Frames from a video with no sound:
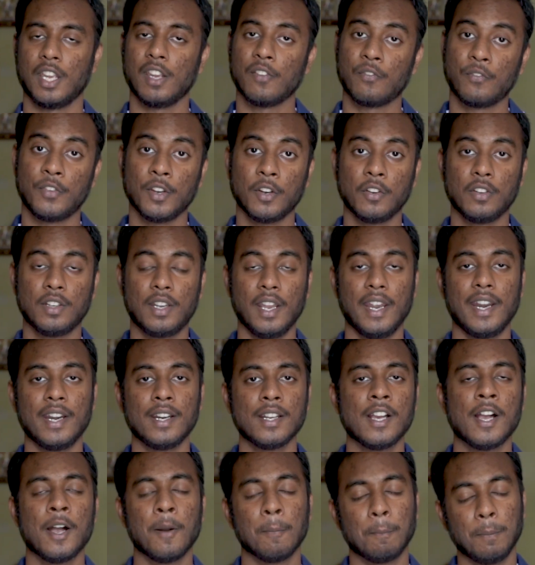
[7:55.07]
If you did,
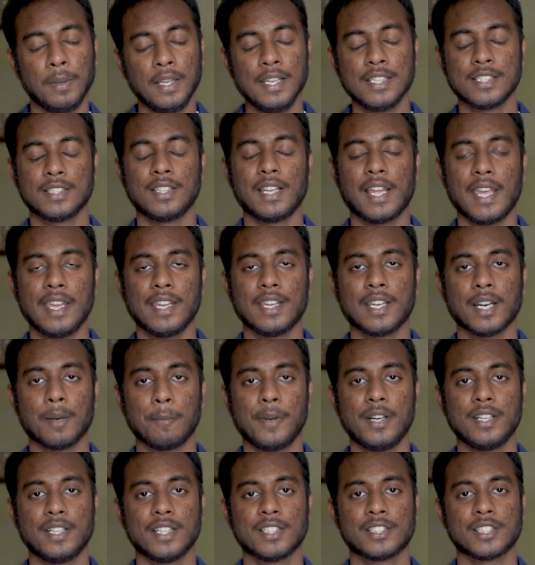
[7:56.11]
please like,
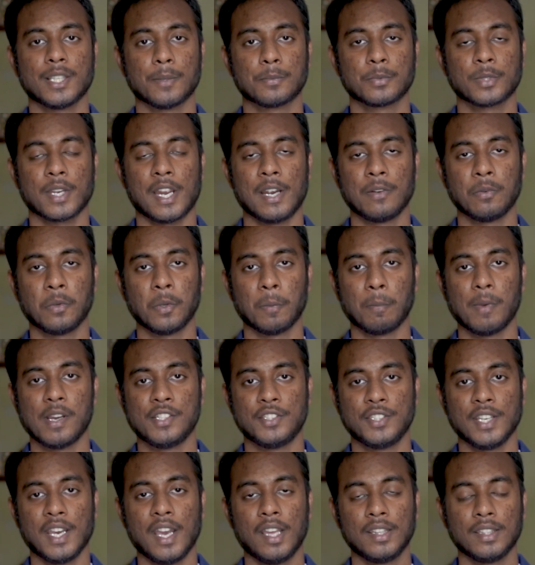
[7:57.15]
comment and subscribe to my
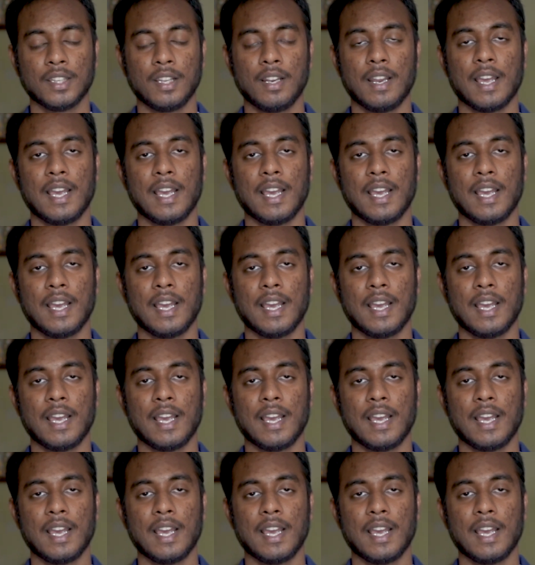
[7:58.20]
channel.